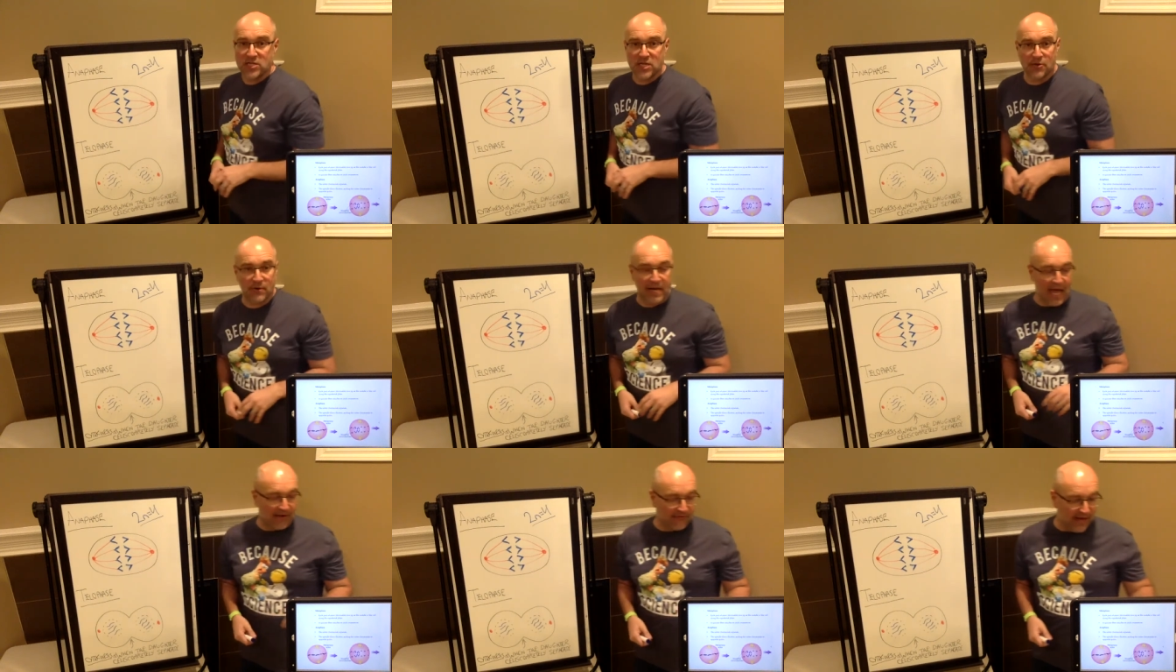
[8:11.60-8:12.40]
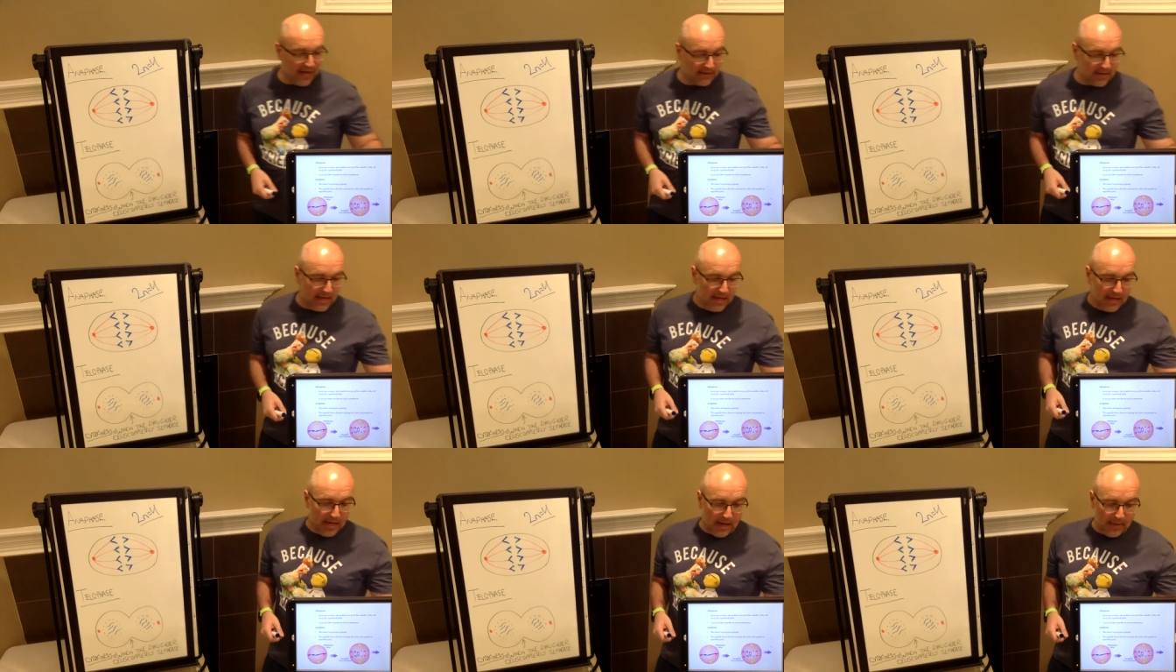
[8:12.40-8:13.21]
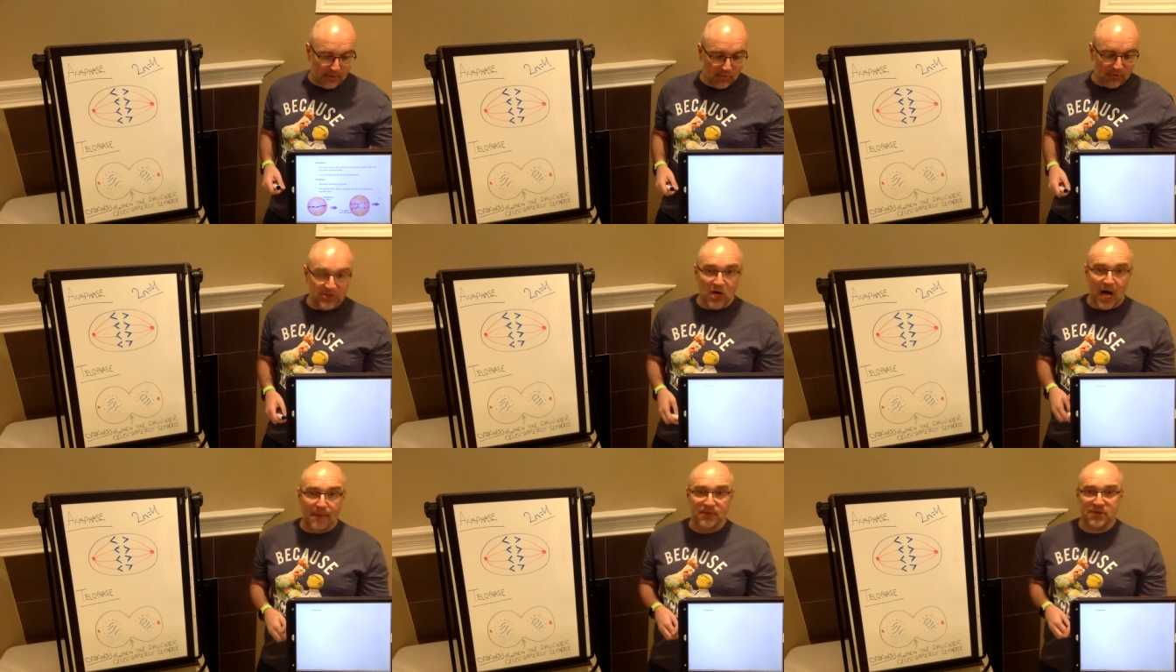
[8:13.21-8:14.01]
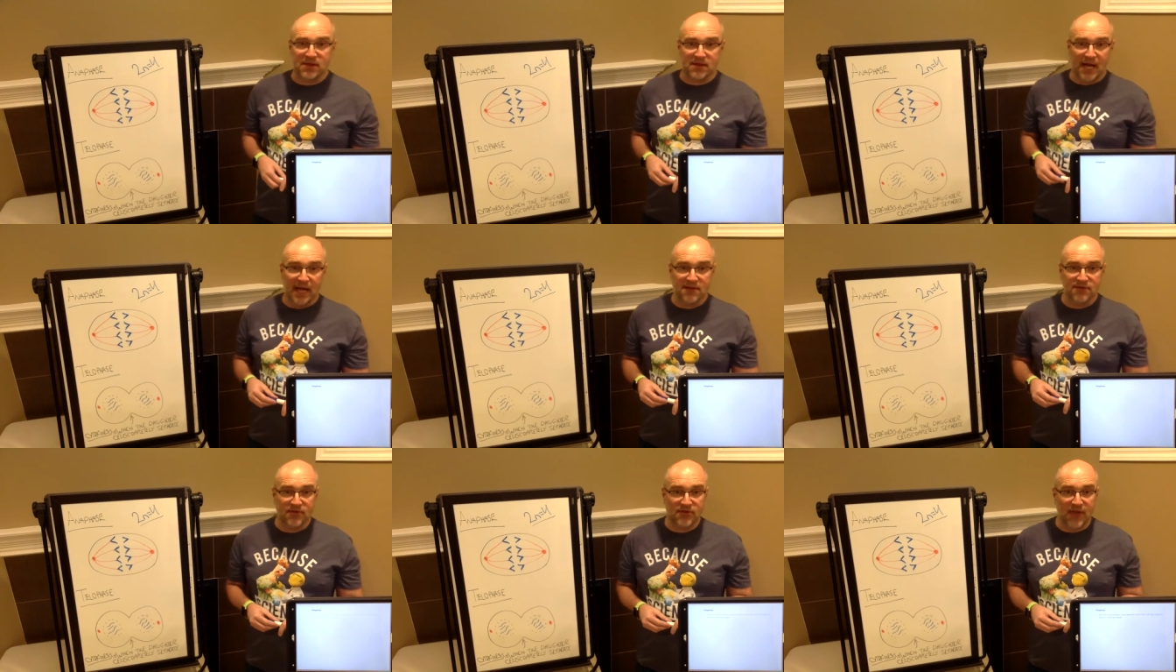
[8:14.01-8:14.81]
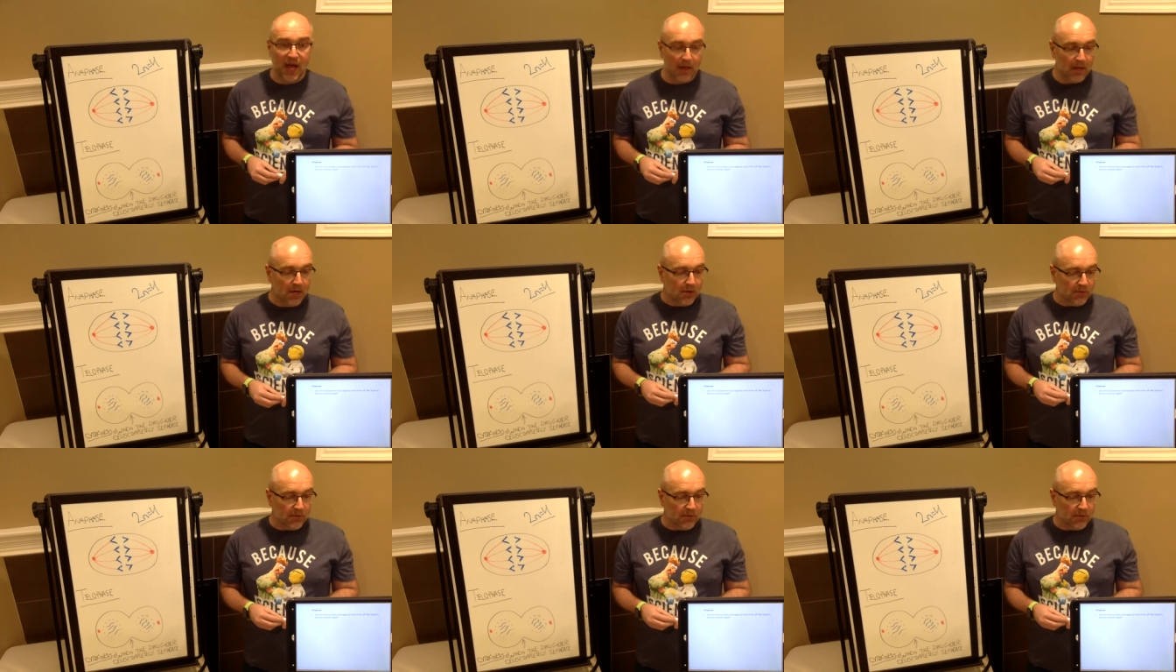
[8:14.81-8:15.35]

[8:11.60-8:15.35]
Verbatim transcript: each other in anaphase. Uh, they're moving to opposite sides of the cell,